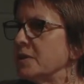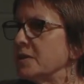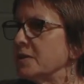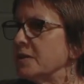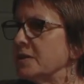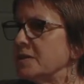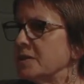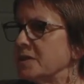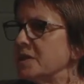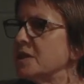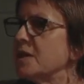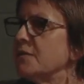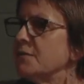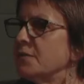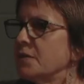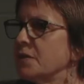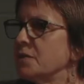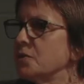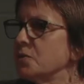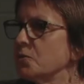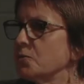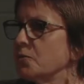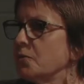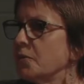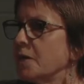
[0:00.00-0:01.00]
The stuff that
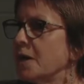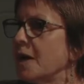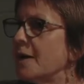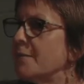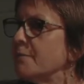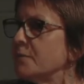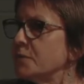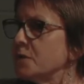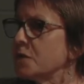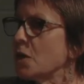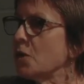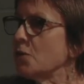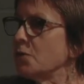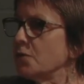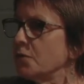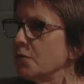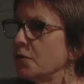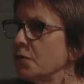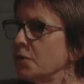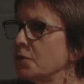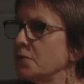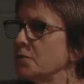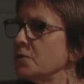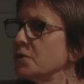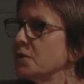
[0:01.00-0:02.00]
sort of comes over
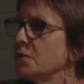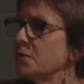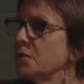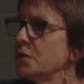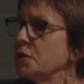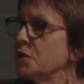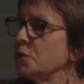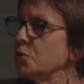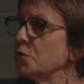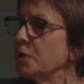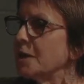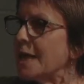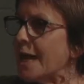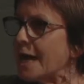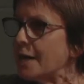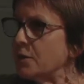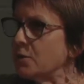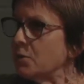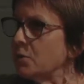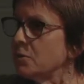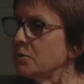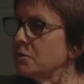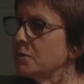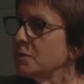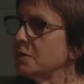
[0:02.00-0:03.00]
you so that you
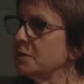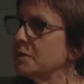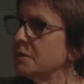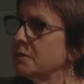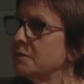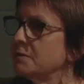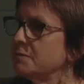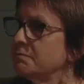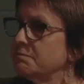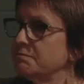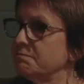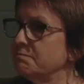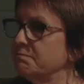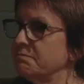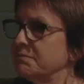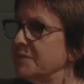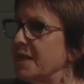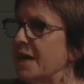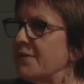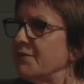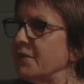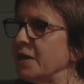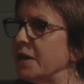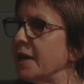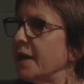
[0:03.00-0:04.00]
cannot
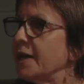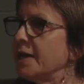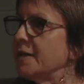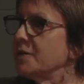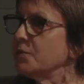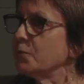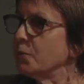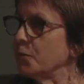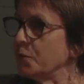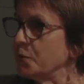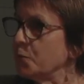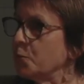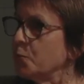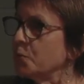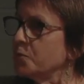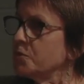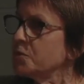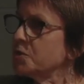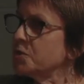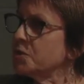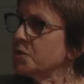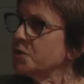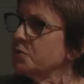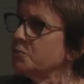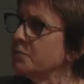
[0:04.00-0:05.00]
navigate what you want
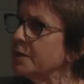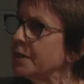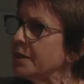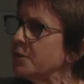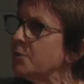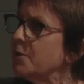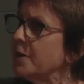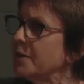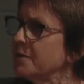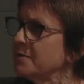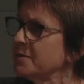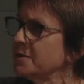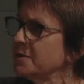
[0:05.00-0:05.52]
to do really well.